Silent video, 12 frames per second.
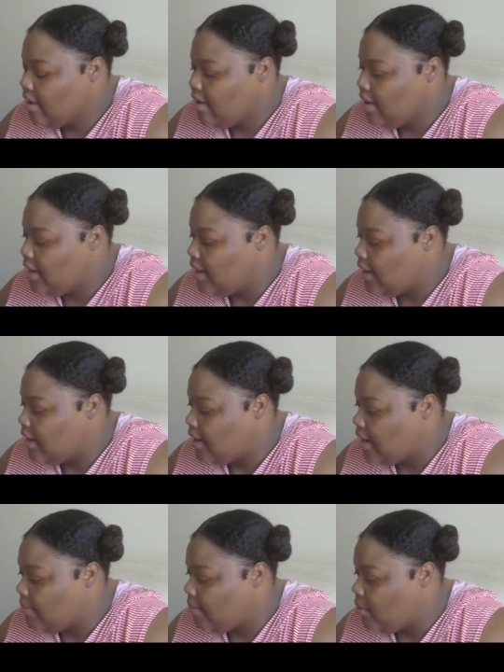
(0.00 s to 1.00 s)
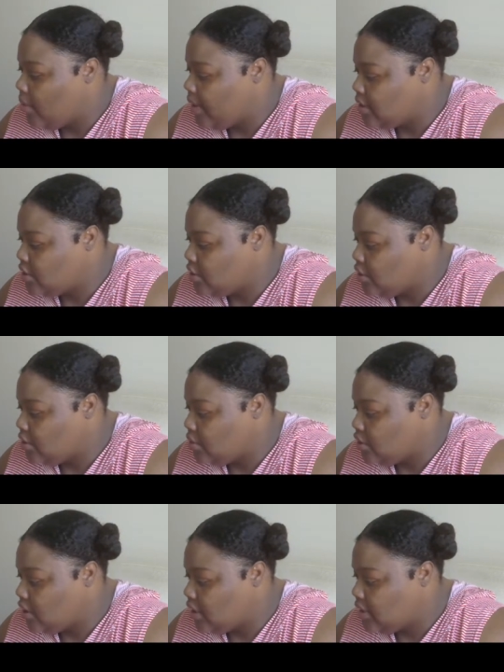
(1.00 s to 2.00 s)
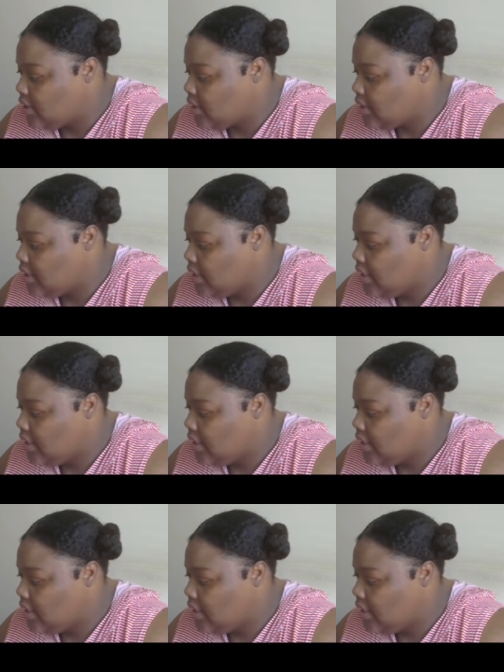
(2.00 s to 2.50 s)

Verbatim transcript: and I'm going to just